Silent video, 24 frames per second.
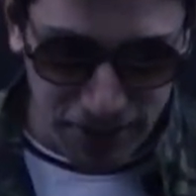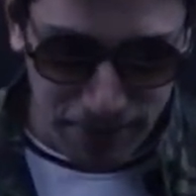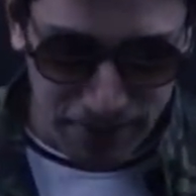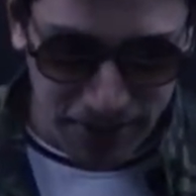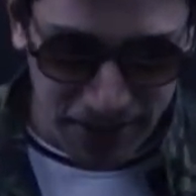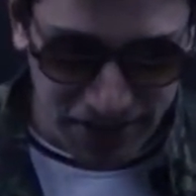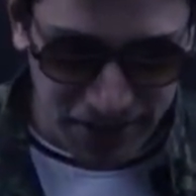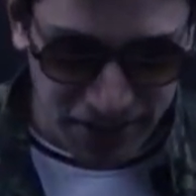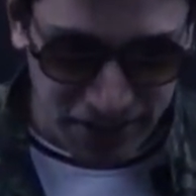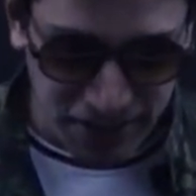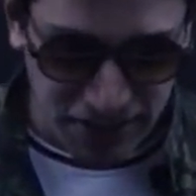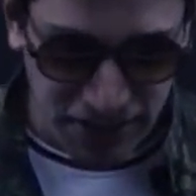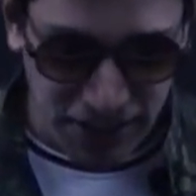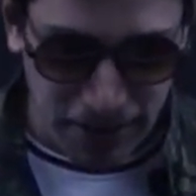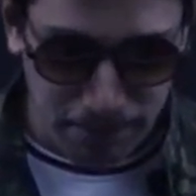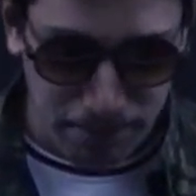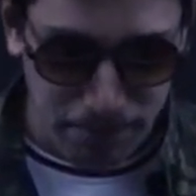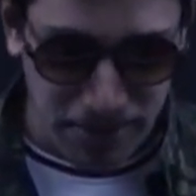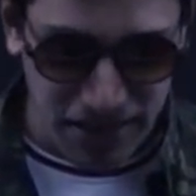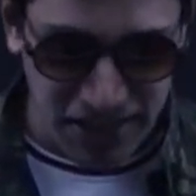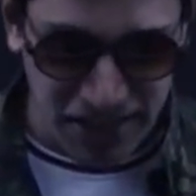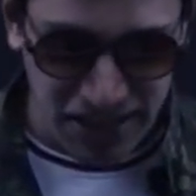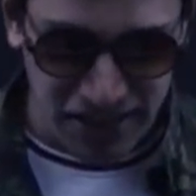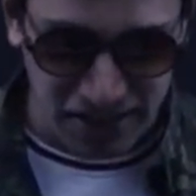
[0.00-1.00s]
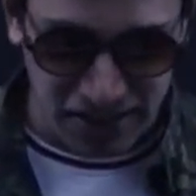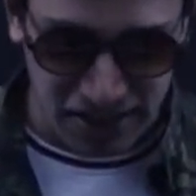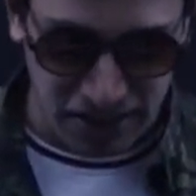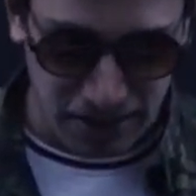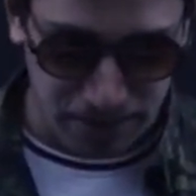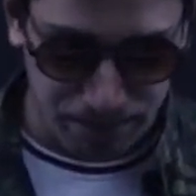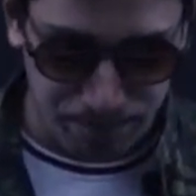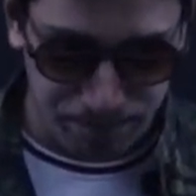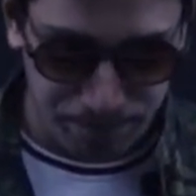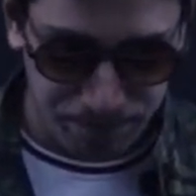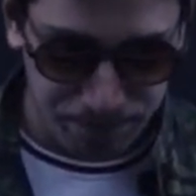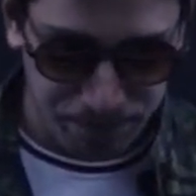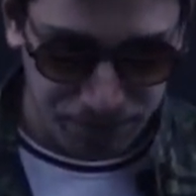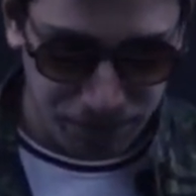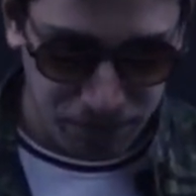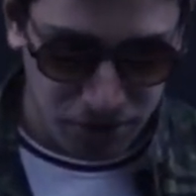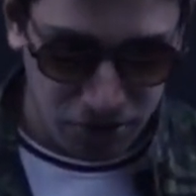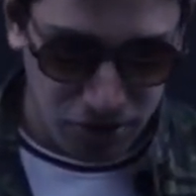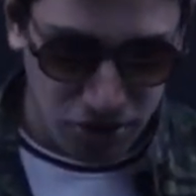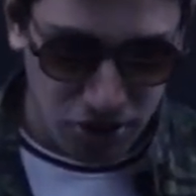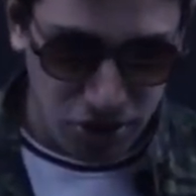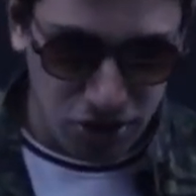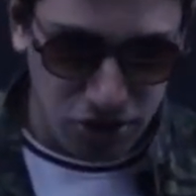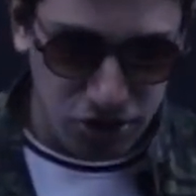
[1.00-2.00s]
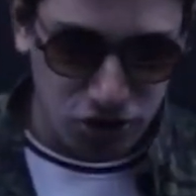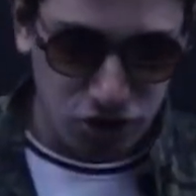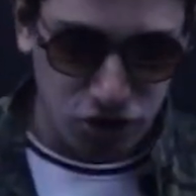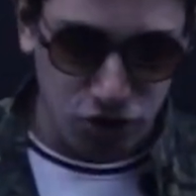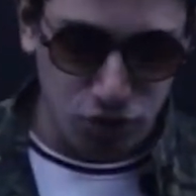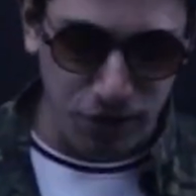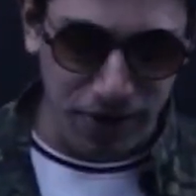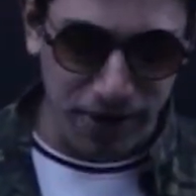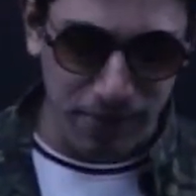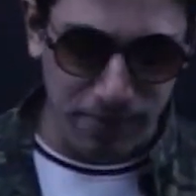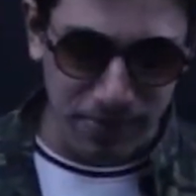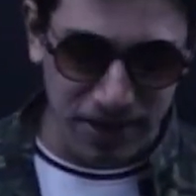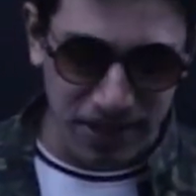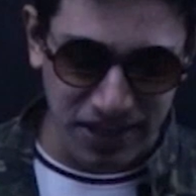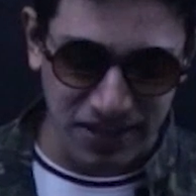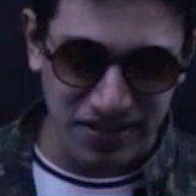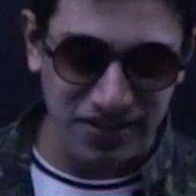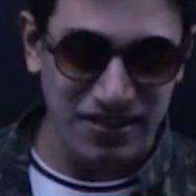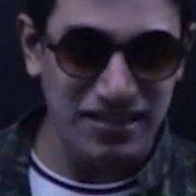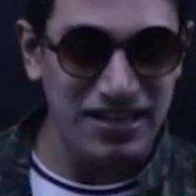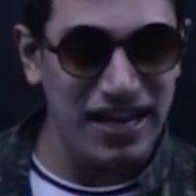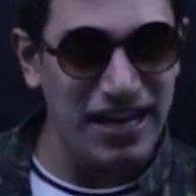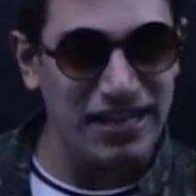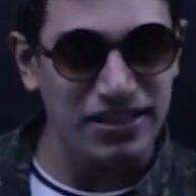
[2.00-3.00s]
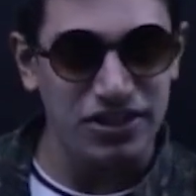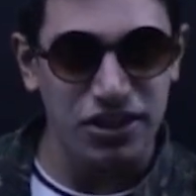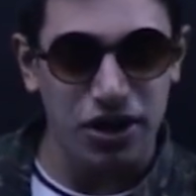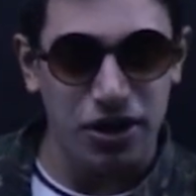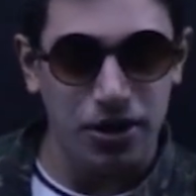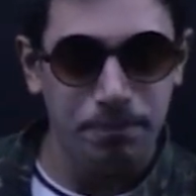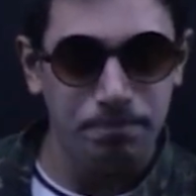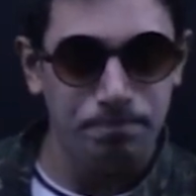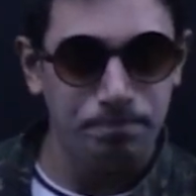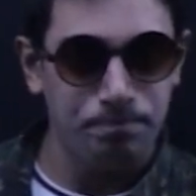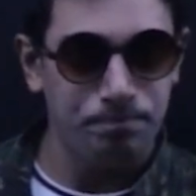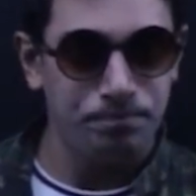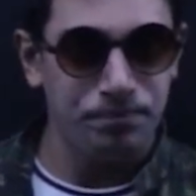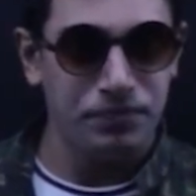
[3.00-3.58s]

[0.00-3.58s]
immediately beneath him. 3 minutes later,